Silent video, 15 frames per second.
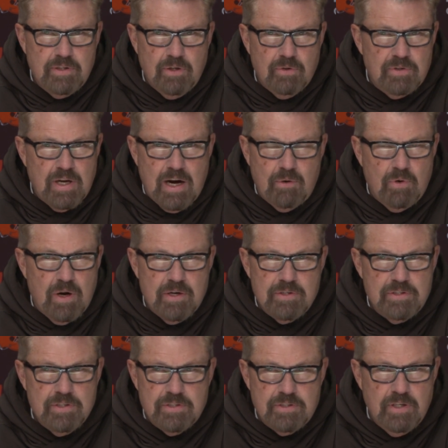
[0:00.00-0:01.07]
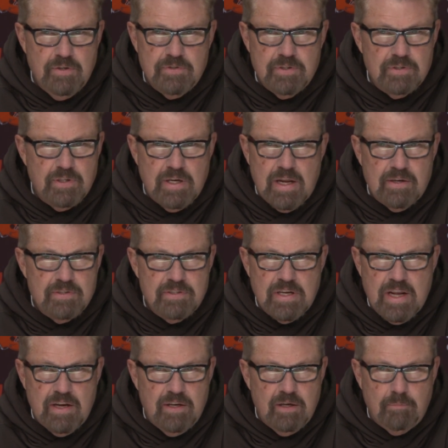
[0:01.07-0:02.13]
You know, Tyrod just gives us an
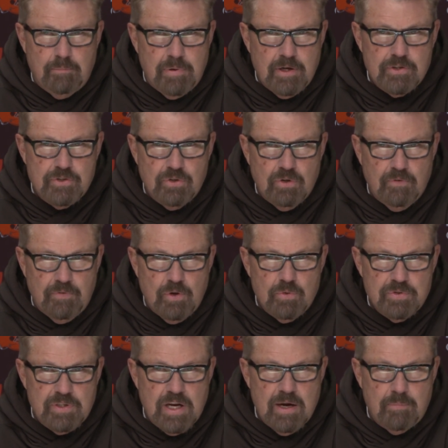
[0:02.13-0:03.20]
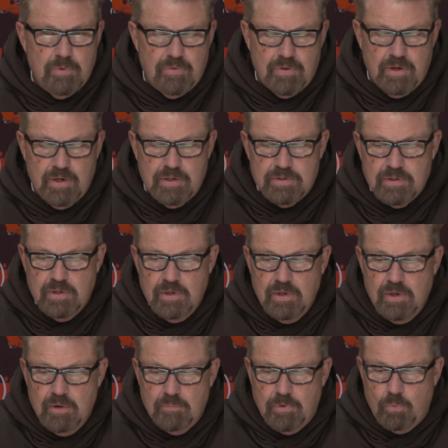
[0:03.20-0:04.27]
outstanding picture of those type of things.
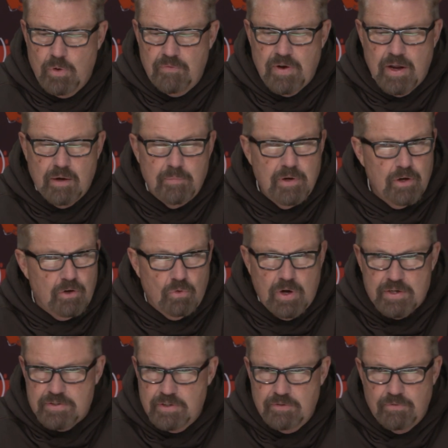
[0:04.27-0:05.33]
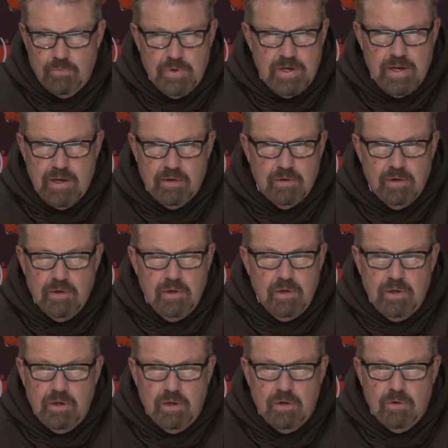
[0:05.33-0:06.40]
But we've got to be aggressive. We can't,
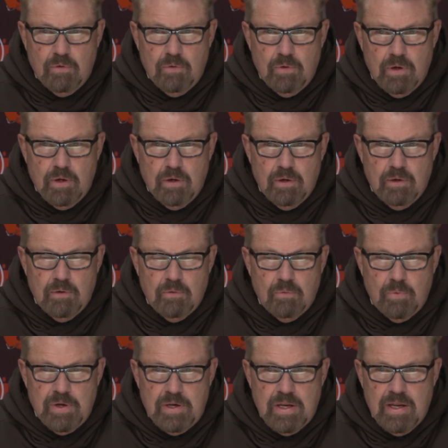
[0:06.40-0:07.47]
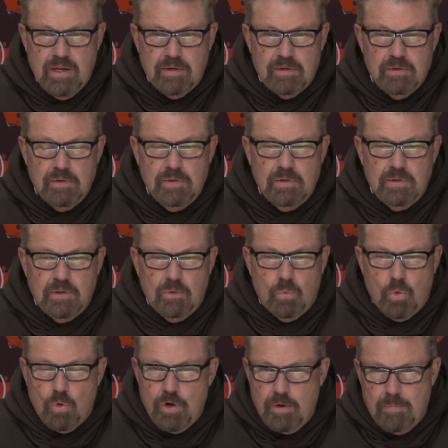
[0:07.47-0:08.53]
you know, uh, we can't
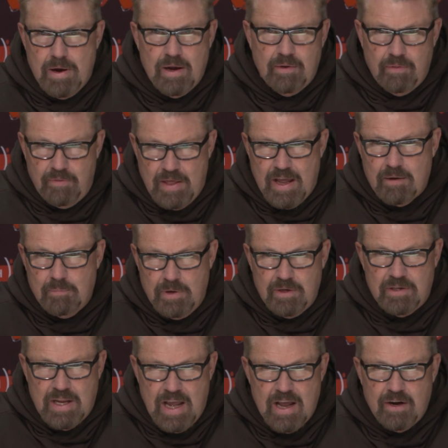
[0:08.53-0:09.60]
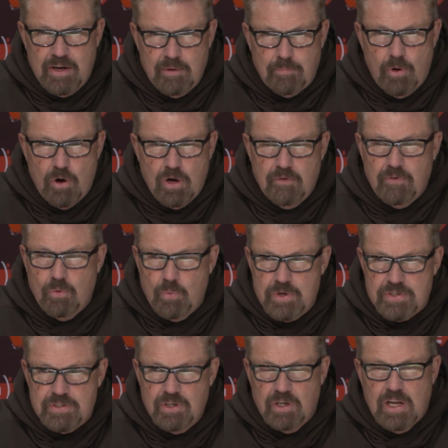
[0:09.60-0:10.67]
worry about that mentality part of it. We
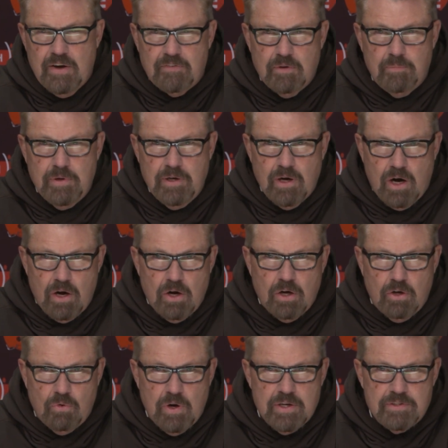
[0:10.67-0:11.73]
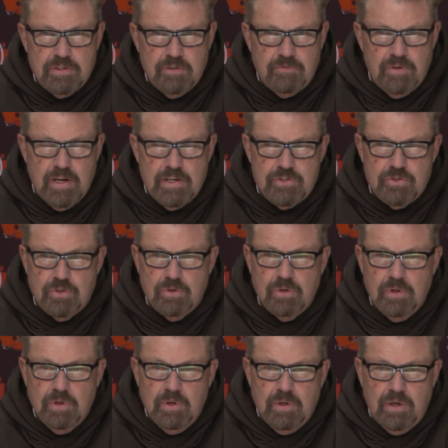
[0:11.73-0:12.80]
still have to be our aggressive nature.
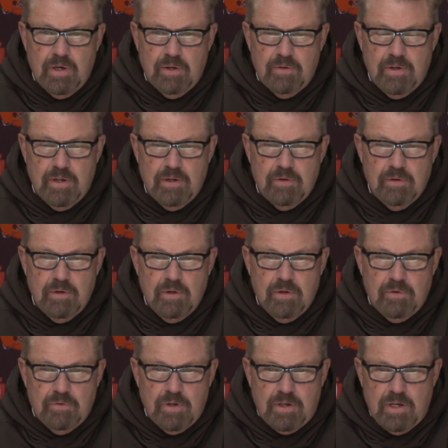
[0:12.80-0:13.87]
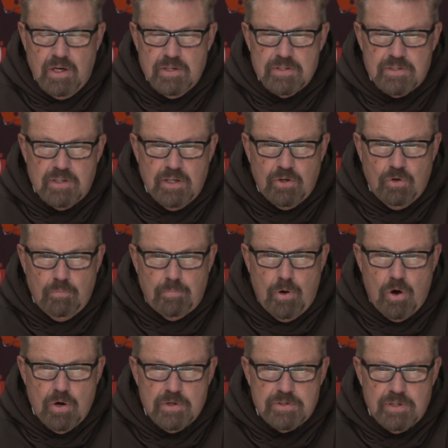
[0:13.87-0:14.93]
And then the gunslinger
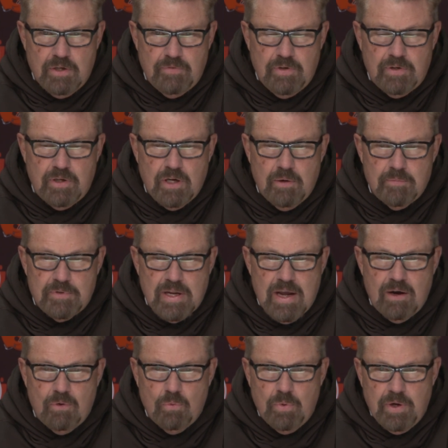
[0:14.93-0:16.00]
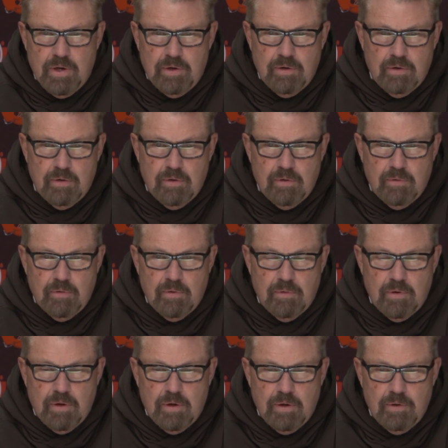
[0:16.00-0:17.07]
parts of it comes out when
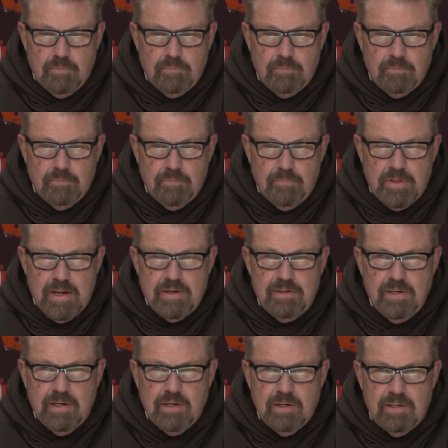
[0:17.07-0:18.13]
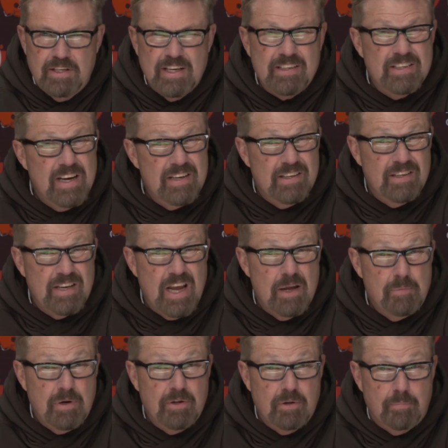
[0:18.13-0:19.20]
um, they dictate the
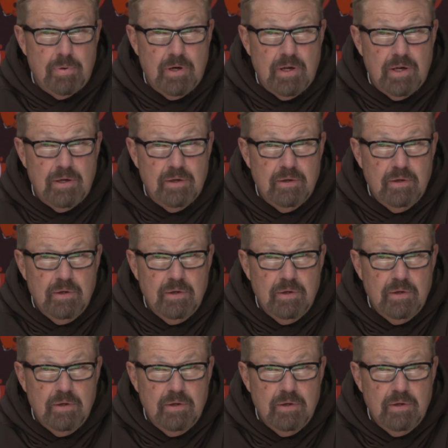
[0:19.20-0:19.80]
timing of the play.